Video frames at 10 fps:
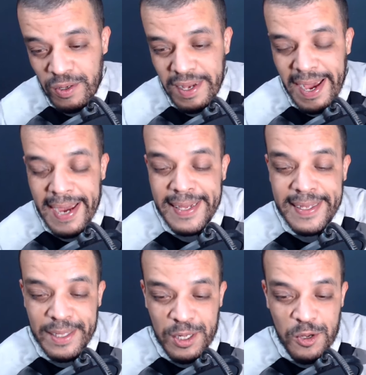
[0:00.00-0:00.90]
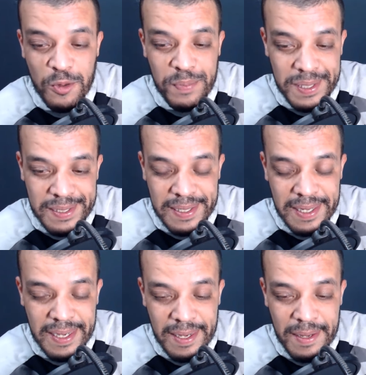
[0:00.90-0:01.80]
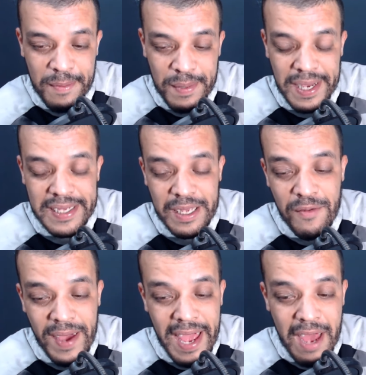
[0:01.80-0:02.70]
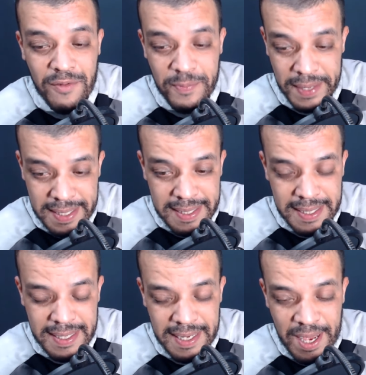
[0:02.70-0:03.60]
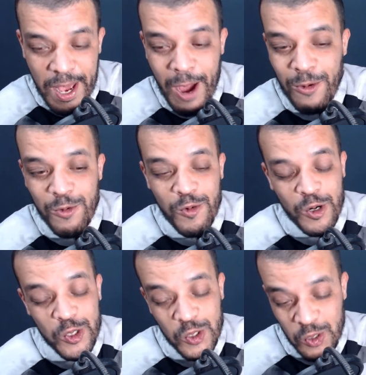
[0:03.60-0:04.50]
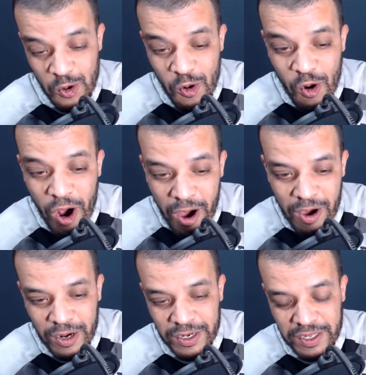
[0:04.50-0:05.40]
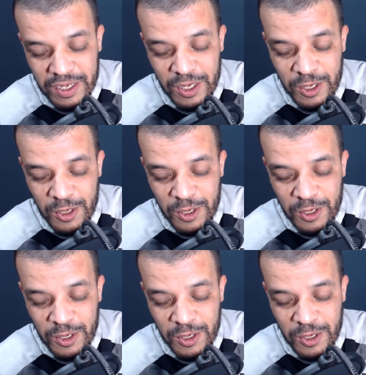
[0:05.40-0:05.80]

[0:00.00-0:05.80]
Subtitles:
of all, I need a new PC, because if I have PC, I will work so hard